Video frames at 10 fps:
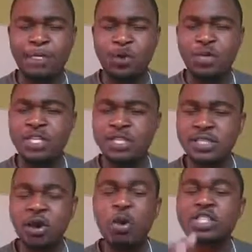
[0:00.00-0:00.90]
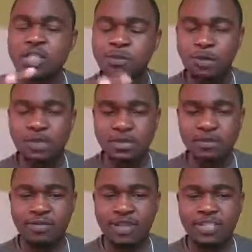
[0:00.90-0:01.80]
which is the hotspot
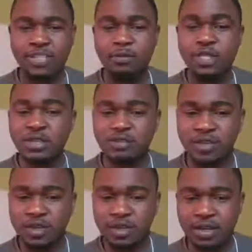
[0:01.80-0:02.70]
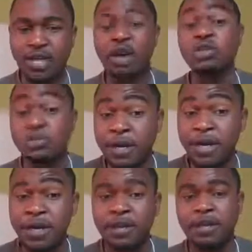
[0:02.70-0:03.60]
of that specific
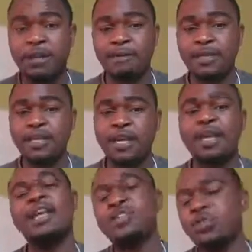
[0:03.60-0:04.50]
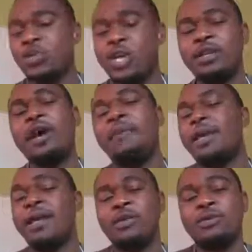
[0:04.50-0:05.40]
outbreak, basically, and you can
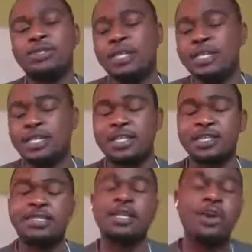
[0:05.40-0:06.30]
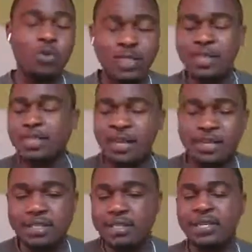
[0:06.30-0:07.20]
apply your strategies within that